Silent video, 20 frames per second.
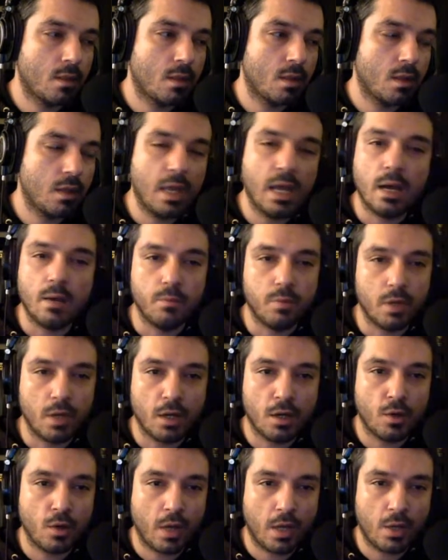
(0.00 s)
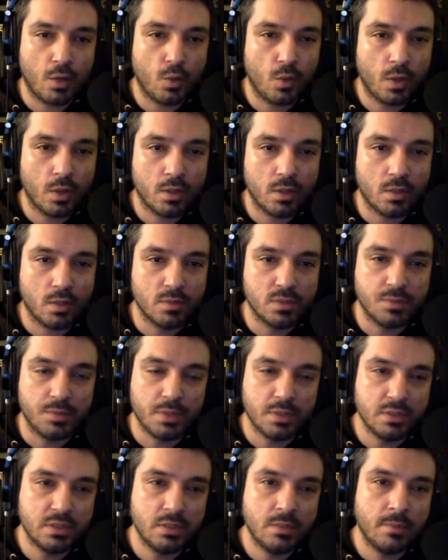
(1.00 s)
yeah, but I don't want them to be
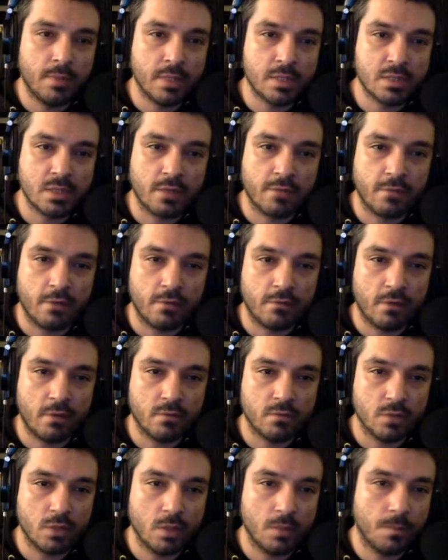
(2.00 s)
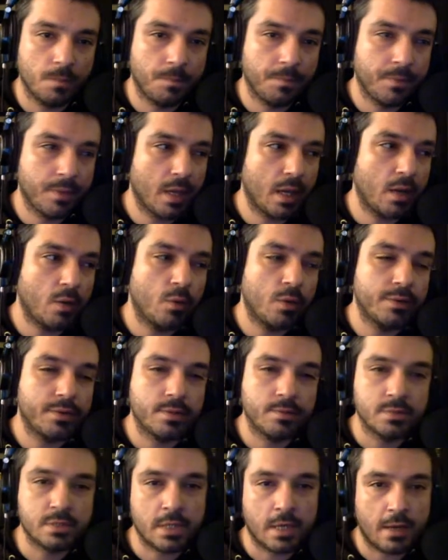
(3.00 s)
teammates like Fred VanVleet. I don't want
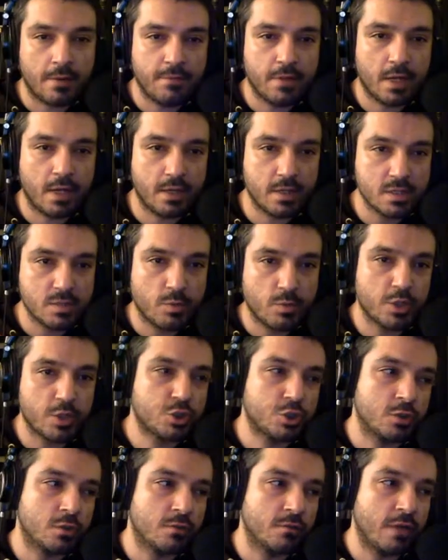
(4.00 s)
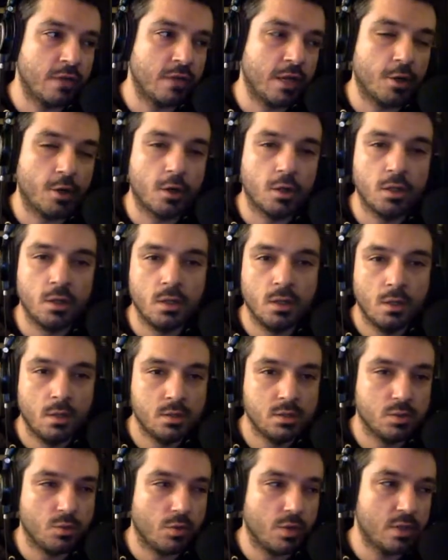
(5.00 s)
them to have that expression of anger
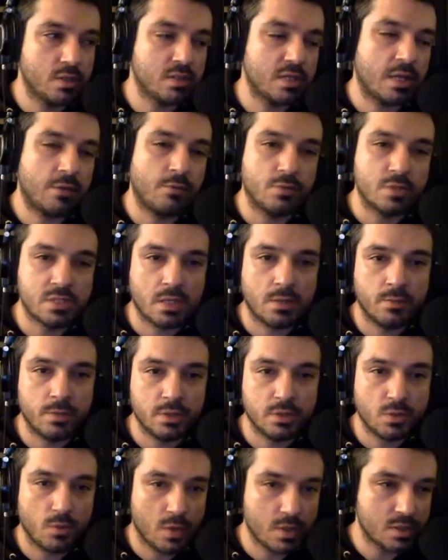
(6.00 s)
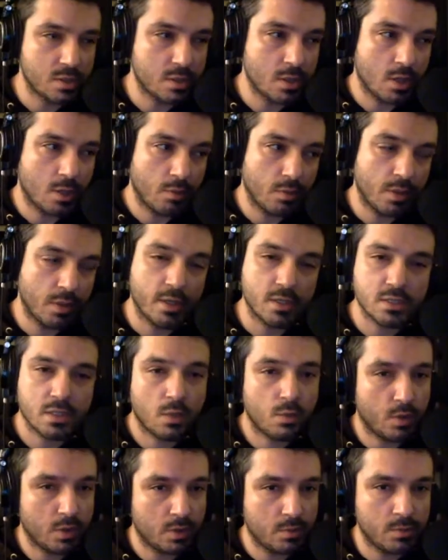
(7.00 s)
towards and resentment towards their young players. I
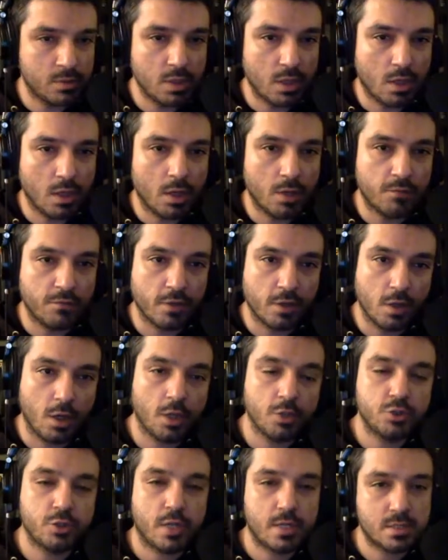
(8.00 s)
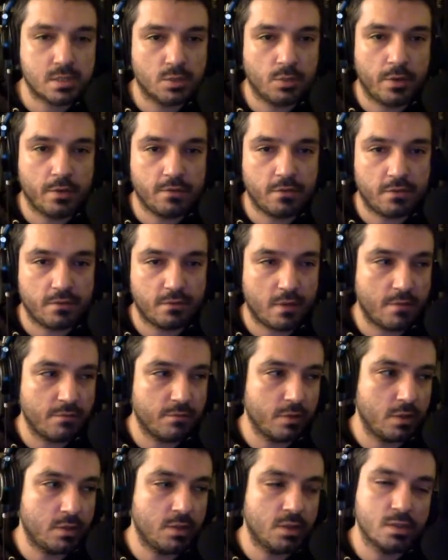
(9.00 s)
don't want them to gun for contracts the way Fred
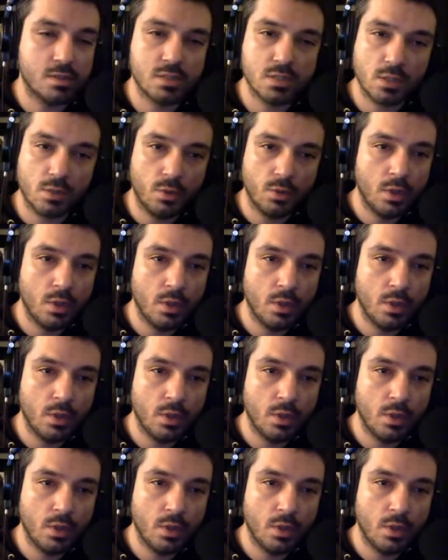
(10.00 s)
VanVleet did. So,